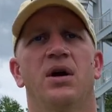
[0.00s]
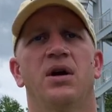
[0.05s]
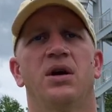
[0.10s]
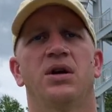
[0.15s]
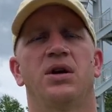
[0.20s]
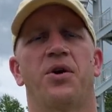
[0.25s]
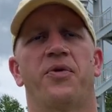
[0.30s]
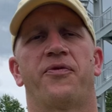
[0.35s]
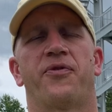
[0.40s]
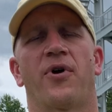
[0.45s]

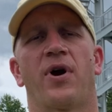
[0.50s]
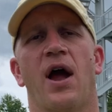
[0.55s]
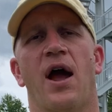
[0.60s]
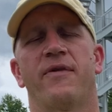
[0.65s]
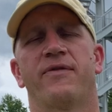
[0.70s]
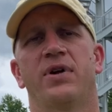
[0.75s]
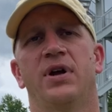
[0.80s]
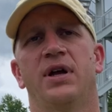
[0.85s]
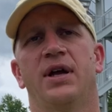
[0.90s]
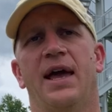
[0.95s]
you know, for
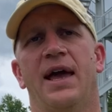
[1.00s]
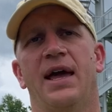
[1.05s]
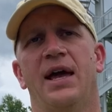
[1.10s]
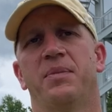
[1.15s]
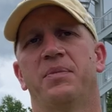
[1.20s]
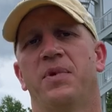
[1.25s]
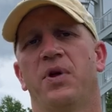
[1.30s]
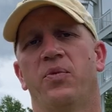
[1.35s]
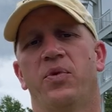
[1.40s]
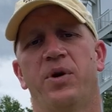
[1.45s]
every
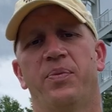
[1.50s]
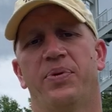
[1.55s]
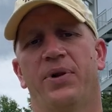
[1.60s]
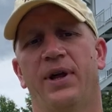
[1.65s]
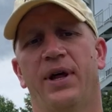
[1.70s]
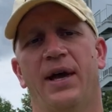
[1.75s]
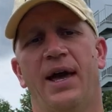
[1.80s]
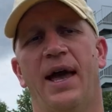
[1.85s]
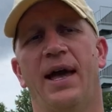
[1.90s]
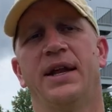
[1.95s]
game that we
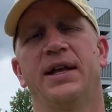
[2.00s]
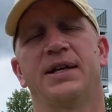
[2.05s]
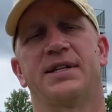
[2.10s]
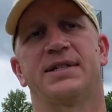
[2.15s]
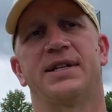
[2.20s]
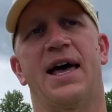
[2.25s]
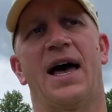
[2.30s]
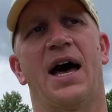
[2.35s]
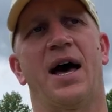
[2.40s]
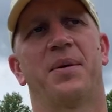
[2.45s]
play 80
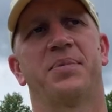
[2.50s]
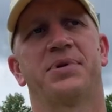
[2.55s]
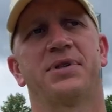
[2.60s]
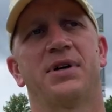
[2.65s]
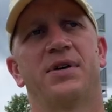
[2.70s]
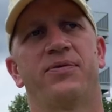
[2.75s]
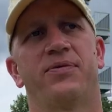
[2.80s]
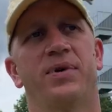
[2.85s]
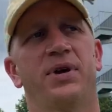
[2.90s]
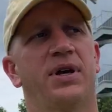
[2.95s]
snaps,
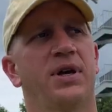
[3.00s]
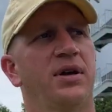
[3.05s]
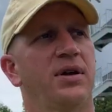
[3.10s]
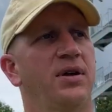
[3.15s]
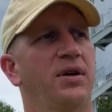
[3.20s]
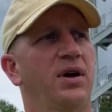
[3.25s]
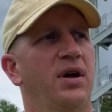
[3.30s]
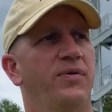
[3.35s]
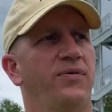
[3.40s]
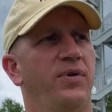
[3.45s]
if we
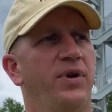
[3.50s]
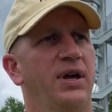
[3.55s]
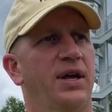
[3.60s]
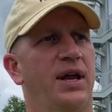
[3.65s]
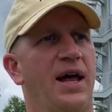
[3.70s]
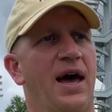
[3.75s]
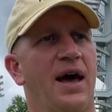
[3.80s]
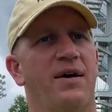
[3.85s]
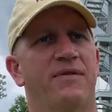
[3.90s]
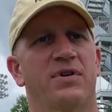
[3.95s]

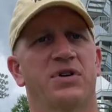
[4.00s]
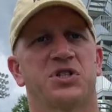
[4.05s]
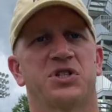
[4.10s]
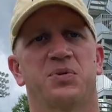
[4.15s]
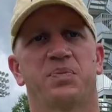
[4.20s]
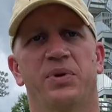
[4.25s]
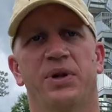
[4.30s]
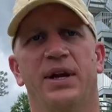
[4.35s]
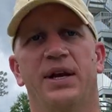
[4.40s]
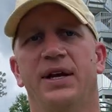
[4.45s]
can have a
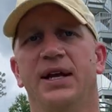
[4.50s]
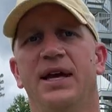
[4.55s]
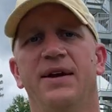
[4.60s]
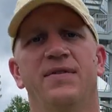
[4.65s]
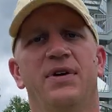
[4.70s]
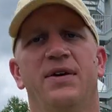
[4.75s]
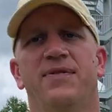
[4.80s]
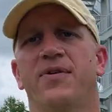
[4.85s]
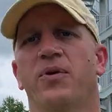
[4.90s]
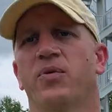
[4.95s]
split,
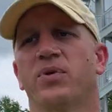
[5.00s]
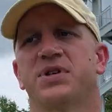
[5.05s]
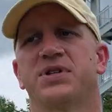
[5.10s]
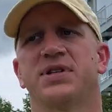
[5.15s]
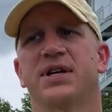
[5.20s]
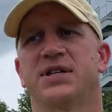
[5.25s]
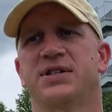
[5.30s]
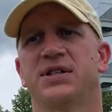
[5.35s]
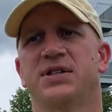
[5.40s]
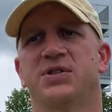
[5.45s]
even if it were
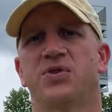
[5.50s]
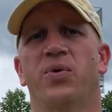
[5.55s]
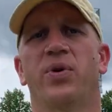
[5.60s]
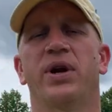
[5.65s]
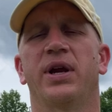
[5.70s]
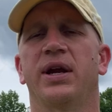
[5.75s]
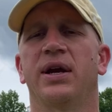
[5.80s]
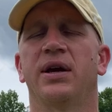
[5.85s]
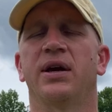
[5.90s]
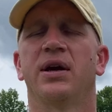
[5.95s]

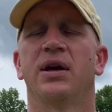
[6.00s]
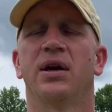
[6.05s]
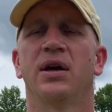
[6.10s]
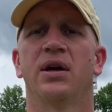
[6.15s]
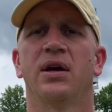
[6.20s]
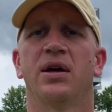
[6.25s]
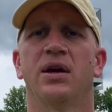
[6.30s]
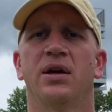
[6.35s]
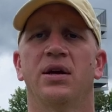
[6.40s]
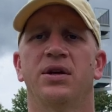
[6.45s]
60-20,
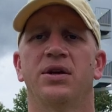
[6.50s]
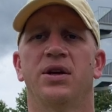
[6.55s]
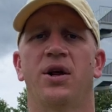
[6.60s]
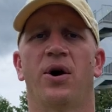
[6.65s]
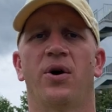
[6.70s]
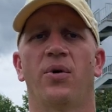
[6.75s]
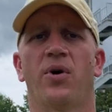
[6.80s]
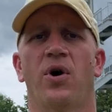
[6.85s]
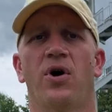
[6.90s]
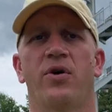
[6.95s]
you
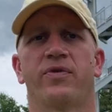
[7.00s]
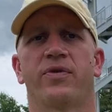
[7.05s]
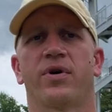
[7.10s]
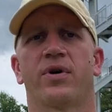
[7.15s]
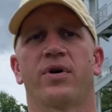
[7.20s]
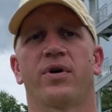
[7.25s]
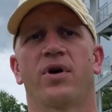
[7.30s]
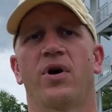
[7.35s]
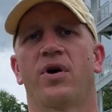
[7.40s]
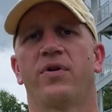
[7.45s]
know,
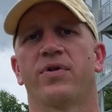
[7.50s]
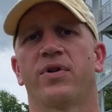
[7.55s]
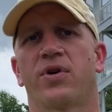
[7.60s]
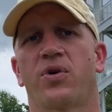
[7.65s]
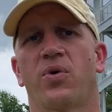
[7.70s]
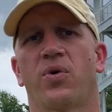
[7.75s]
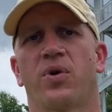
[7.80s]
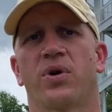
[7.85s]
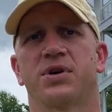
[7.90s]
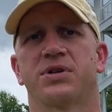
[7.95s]
over the
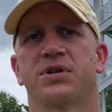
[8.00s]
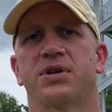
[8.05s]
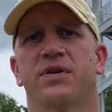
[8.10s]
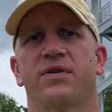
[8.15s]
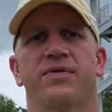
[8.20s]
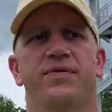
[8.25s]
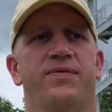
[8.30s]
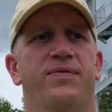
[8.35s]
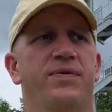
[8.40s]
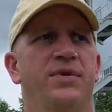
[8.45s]
course of,
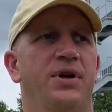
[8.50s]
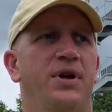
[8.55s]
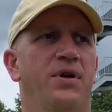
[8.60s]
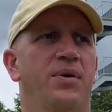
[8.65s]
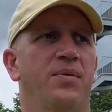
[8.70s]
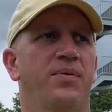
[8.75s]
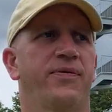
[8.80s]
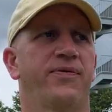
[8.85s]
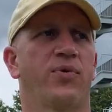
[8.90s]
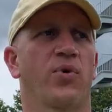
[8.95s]
you
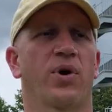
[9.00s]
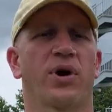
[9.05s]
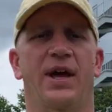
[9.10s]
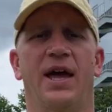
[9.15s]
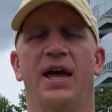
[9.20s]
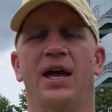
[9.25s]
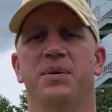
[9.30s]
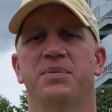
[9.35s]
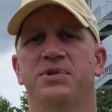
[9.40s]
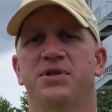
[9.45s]
know, four
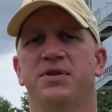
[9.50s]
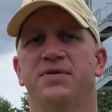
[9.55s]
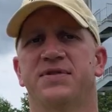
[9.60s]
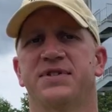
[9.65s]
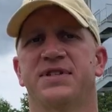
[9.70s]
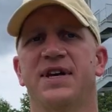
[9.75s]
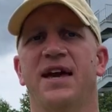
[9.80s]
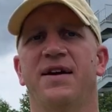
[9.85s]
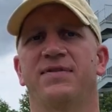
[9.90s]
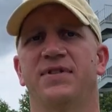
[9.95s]
games, you've
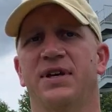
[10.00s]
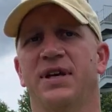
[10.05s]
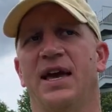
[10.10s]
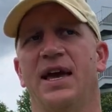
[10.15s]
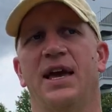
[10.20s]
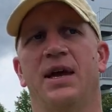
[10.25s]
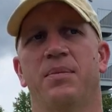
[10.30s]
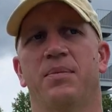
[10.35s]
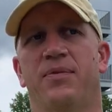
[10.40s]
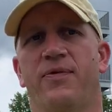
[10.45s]
saved the
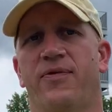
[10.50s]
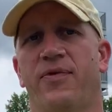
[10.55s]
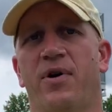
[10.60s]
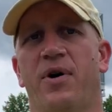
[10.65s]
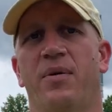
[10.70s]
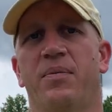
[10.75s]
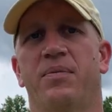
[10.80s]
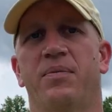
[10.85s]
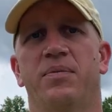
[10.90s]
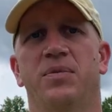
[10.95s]
game from